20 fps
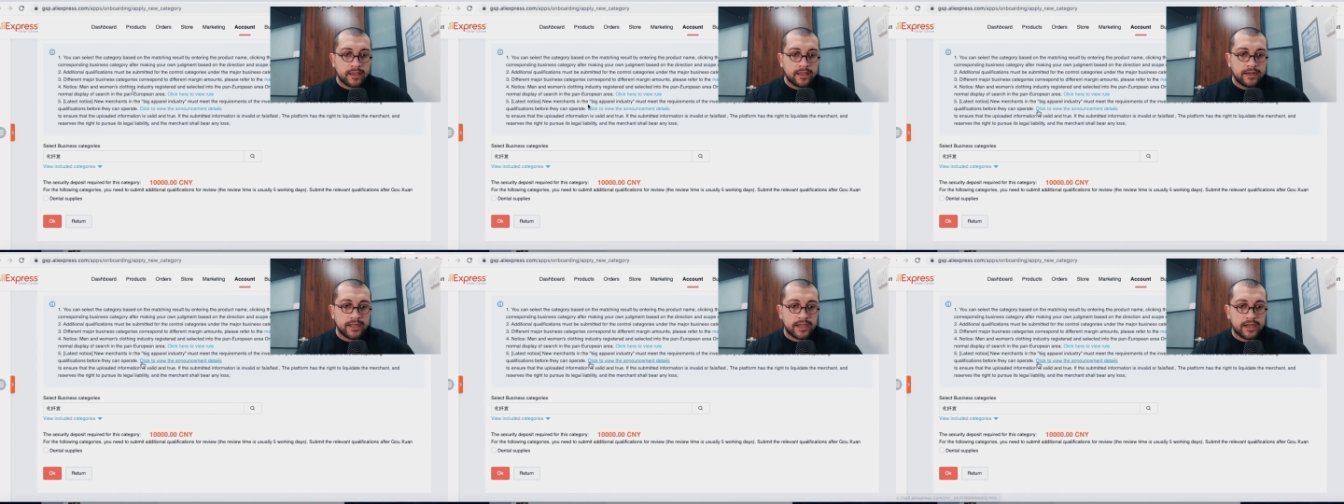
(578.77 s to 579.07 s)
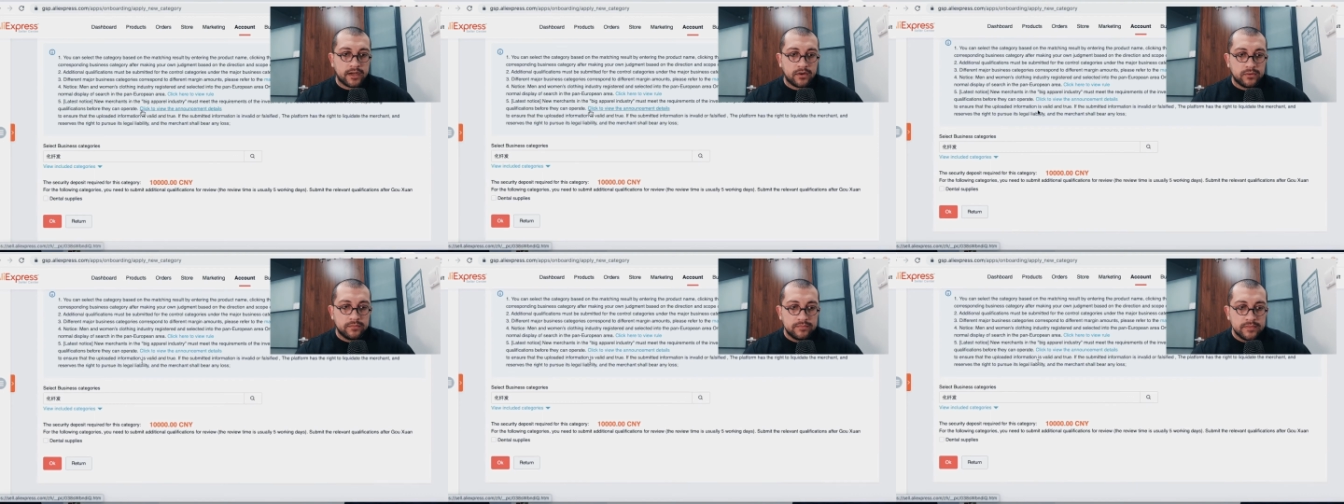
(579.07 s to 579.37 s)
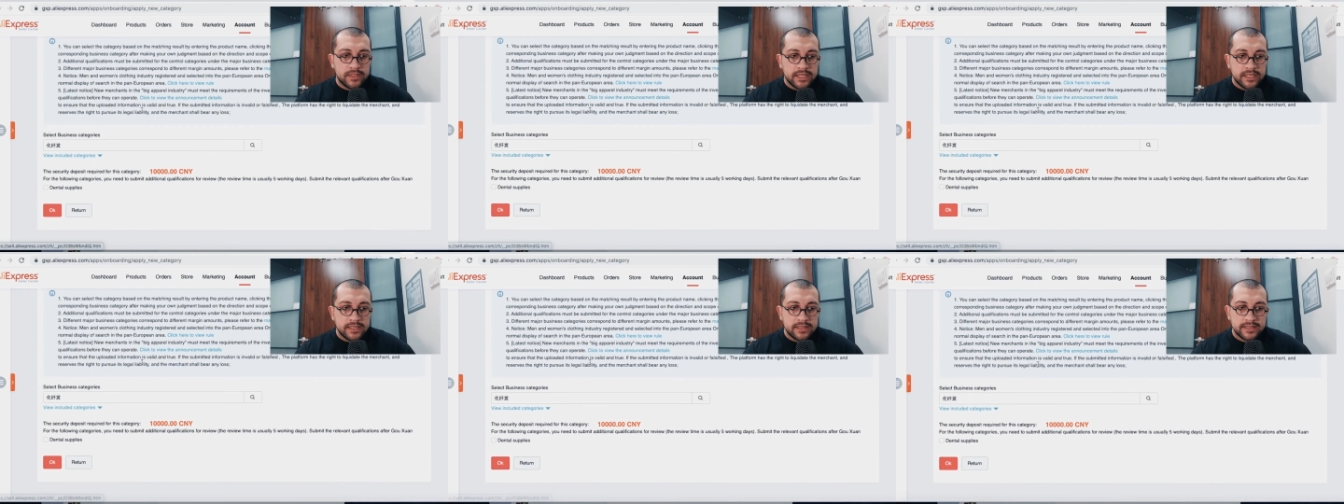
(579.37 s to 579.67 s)
Now,
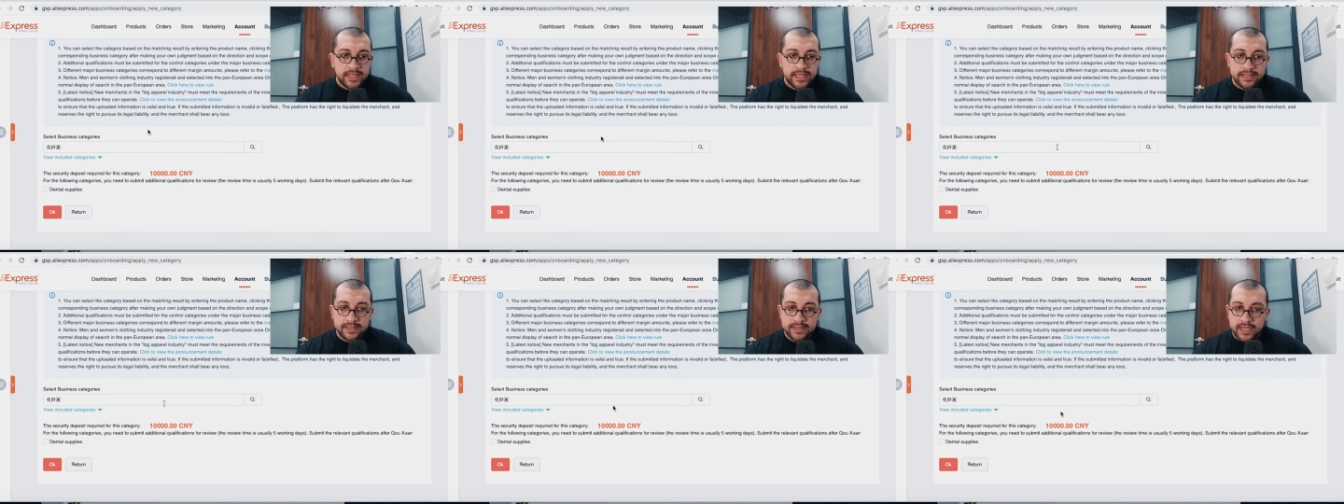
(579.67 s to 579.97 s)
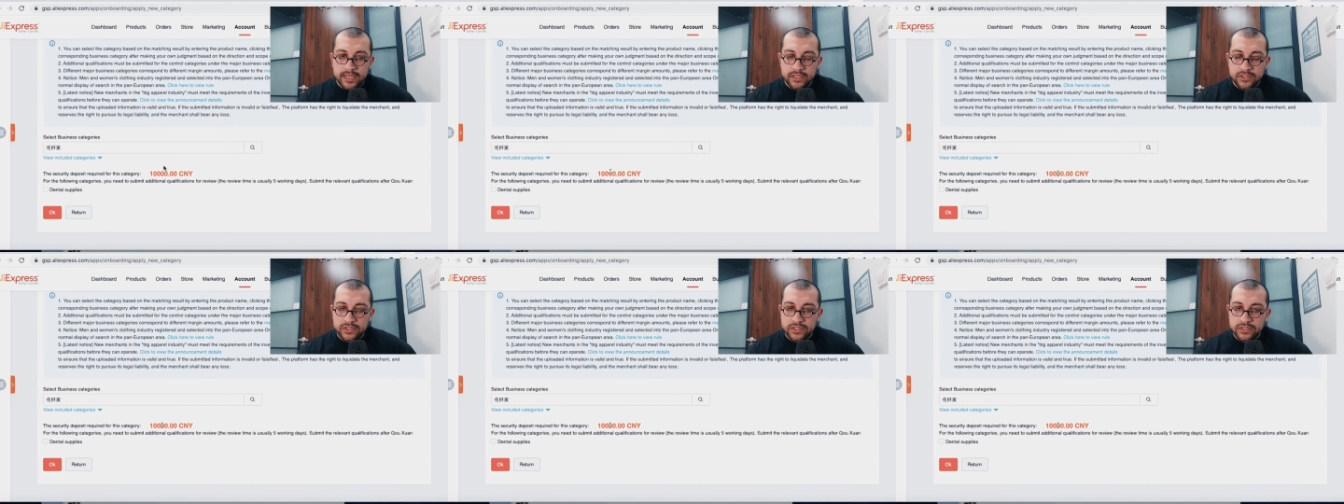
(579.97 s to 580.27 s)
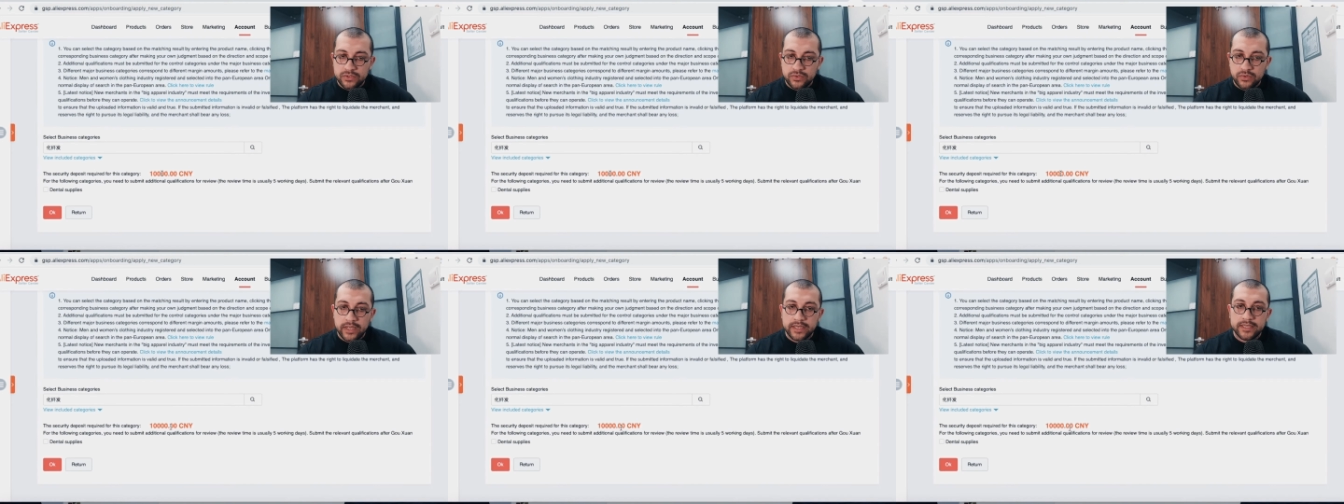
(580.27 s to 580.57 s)

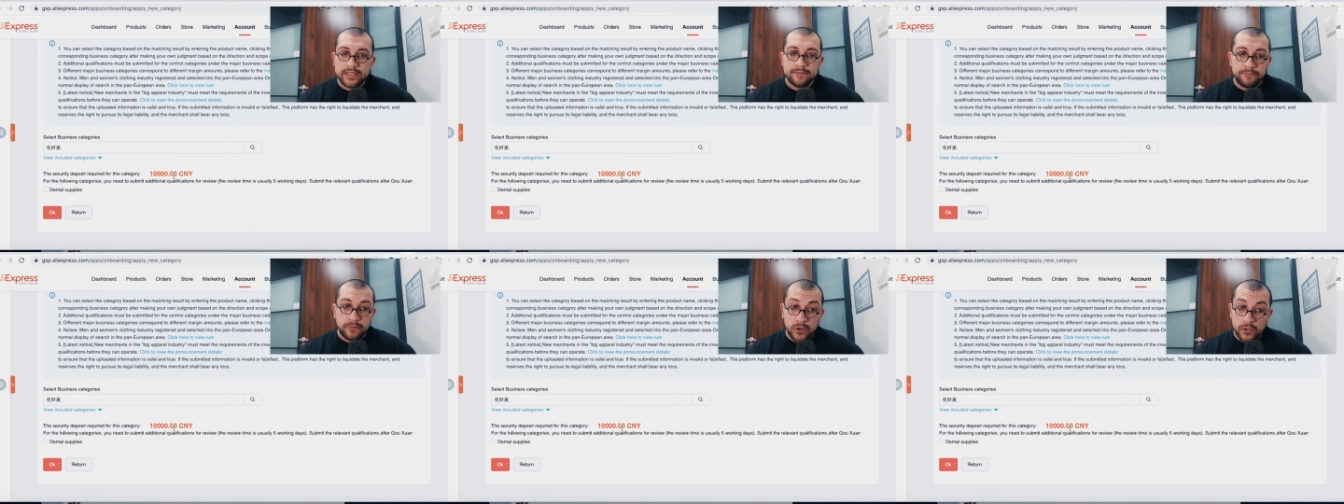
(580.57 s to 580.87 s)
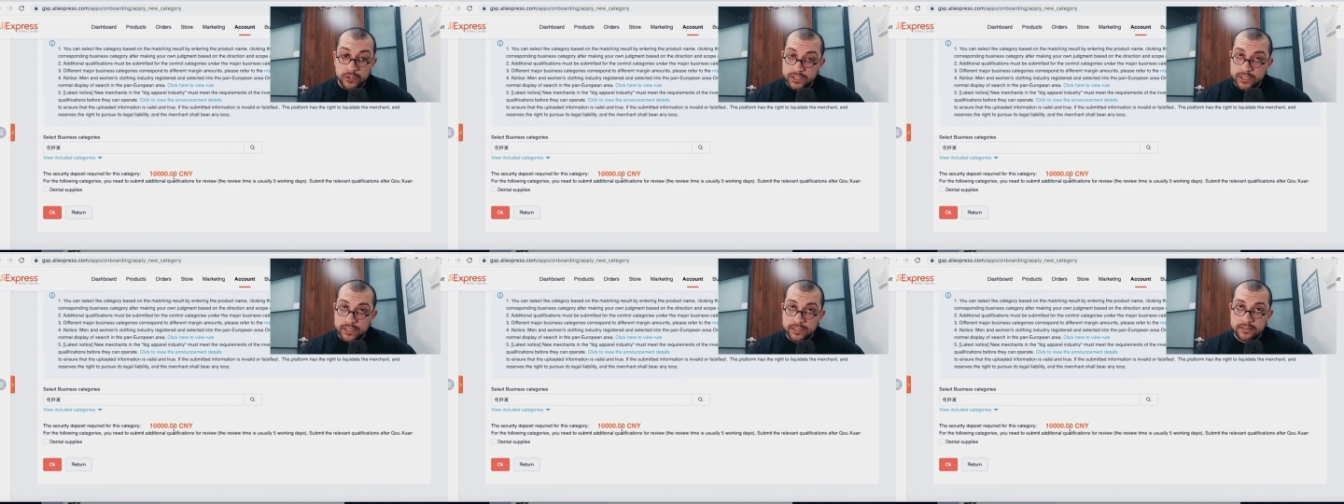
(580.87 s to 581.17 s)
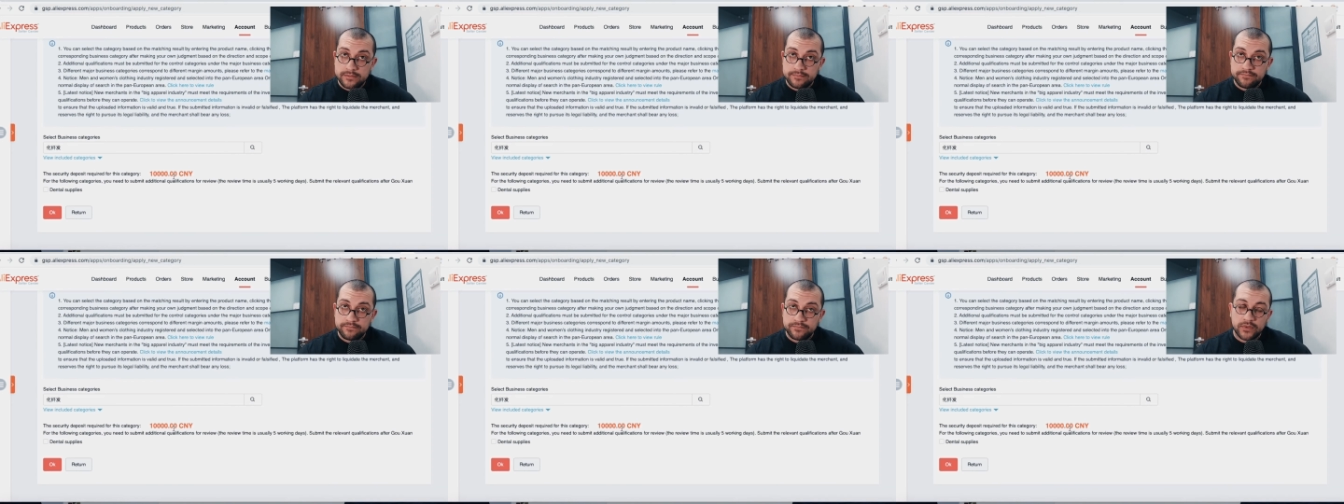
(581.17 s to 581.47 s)
10,000 yuan
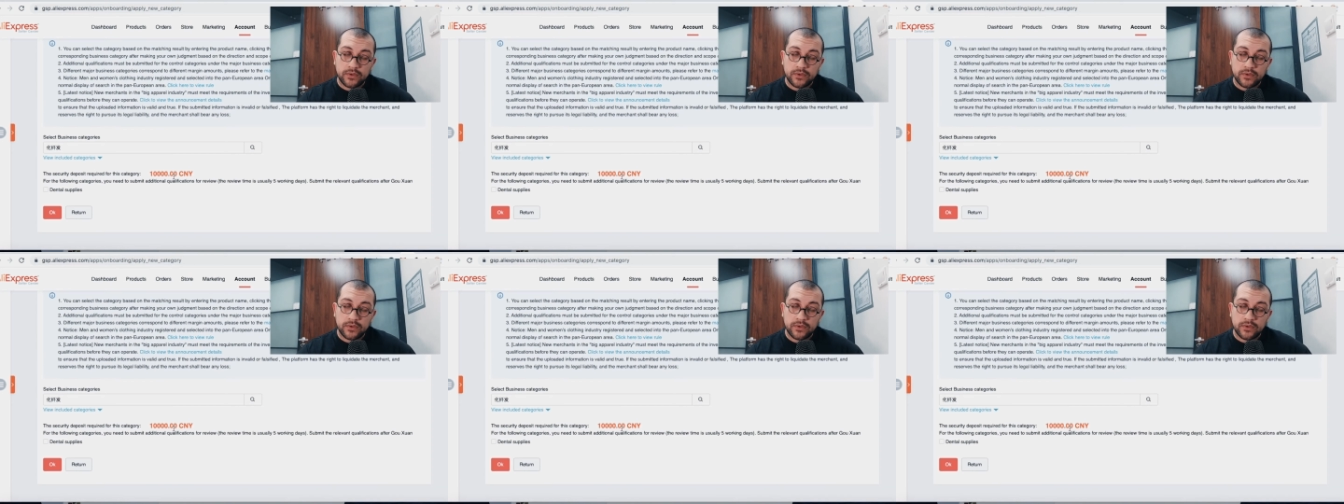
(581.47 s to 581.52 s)
deposit,